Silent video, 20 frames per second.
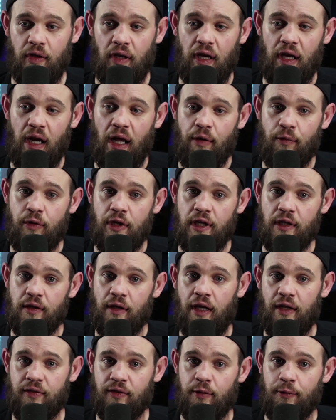and I read
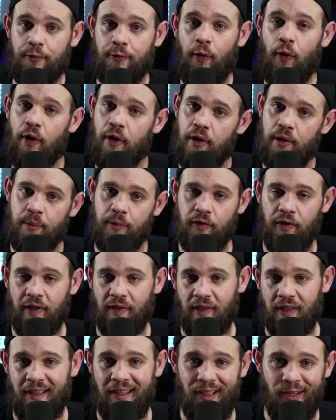lots of forums,
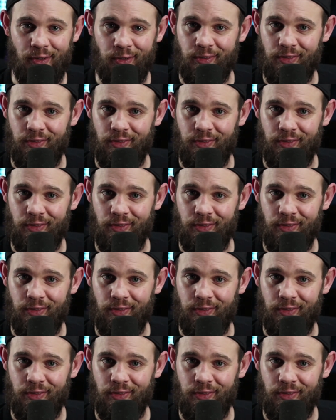like the Gear